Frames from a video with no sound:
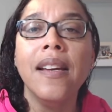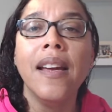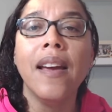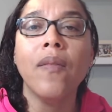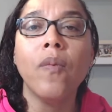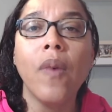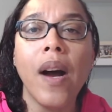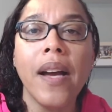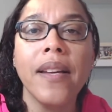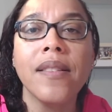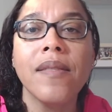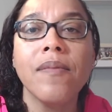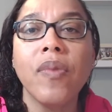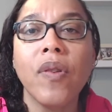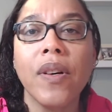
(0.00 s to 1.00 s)
and why it's
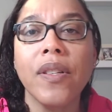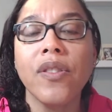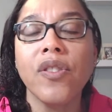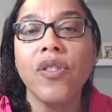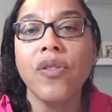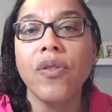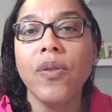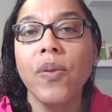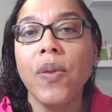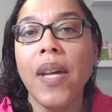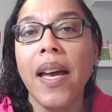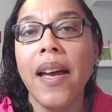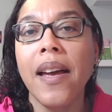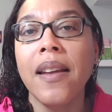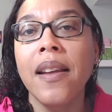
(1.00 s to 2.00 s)
important to do
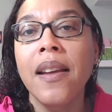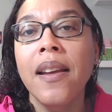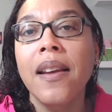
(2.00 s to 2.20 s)
that,